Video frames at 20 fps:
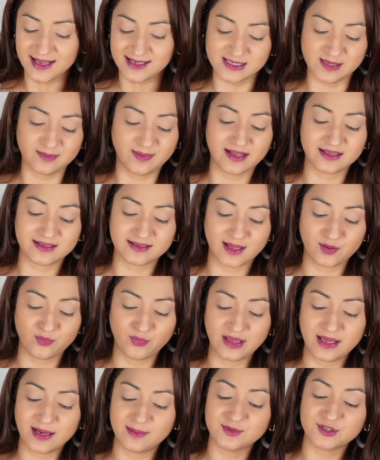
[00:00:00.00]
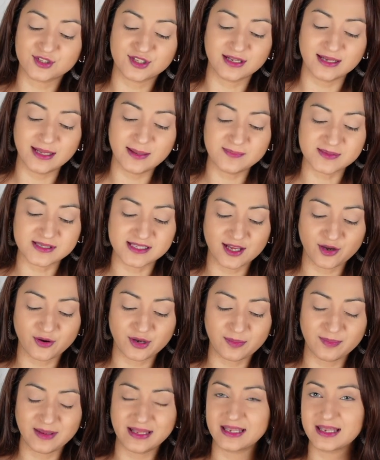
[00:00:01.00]
So by the time we come to the lips, they're
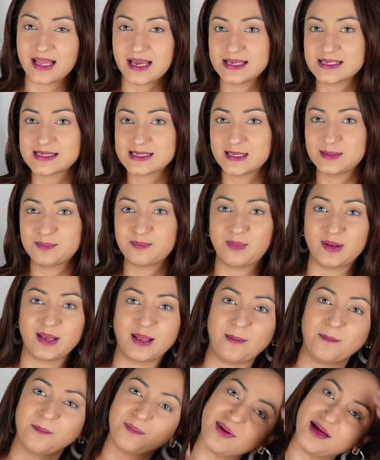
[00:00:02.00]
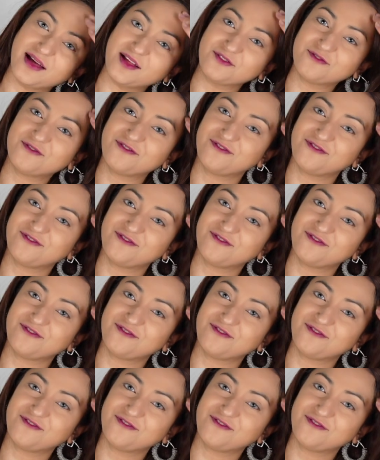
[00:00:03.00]
going to be nice and plump and